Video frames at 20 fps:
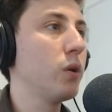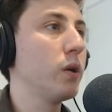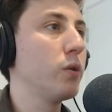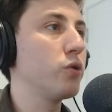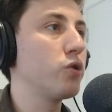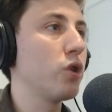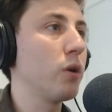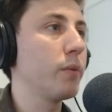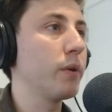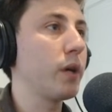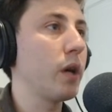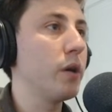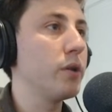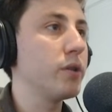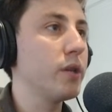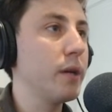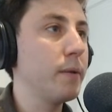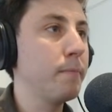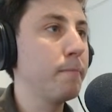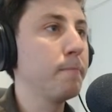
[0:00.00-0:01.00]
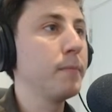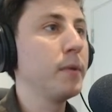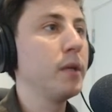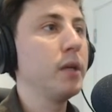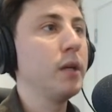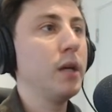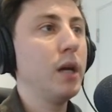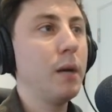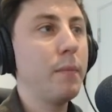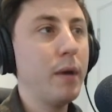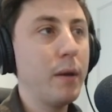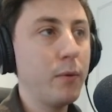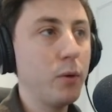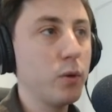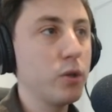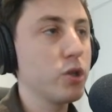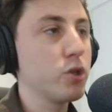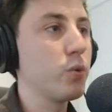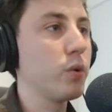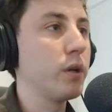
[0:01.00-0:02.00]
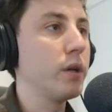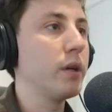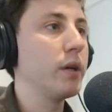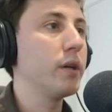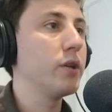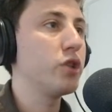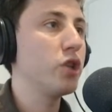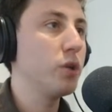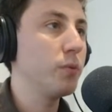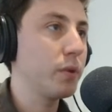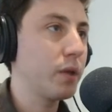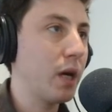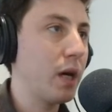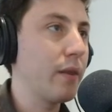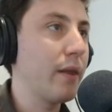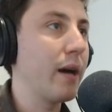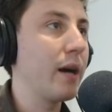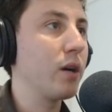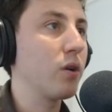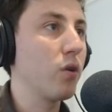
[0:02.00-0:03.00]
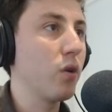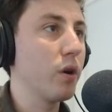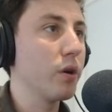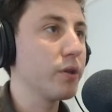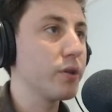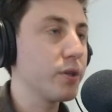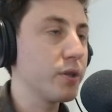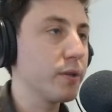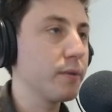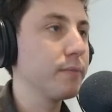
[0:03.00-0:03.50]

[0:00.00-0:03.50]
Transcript: drop that goes in, and maybe we just want to duplicate that across.